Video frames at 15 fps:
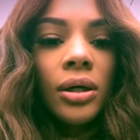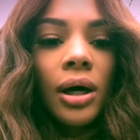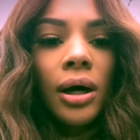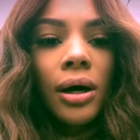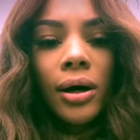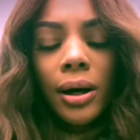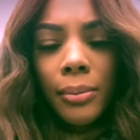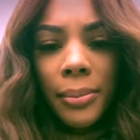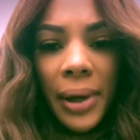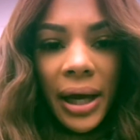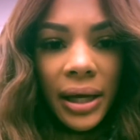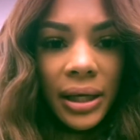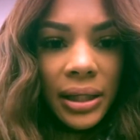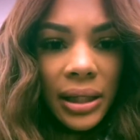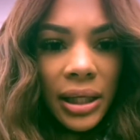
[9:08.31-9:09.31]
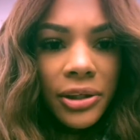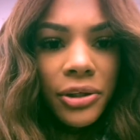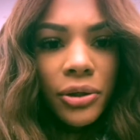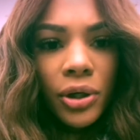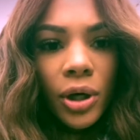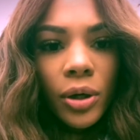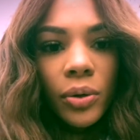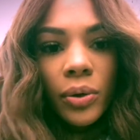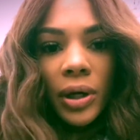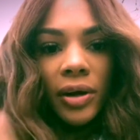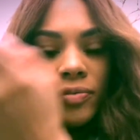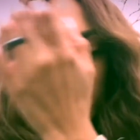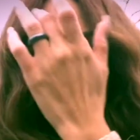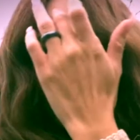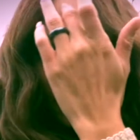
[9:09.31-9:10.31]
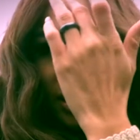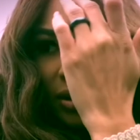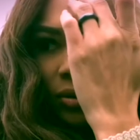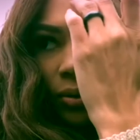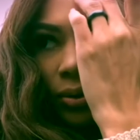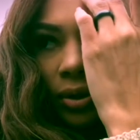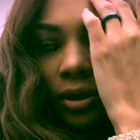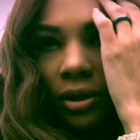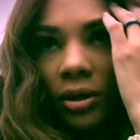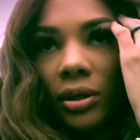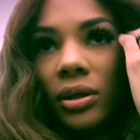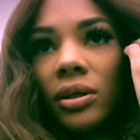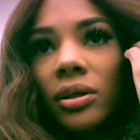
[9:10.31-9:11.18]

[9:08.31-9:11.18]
I'll come back and let you know everything that's going on.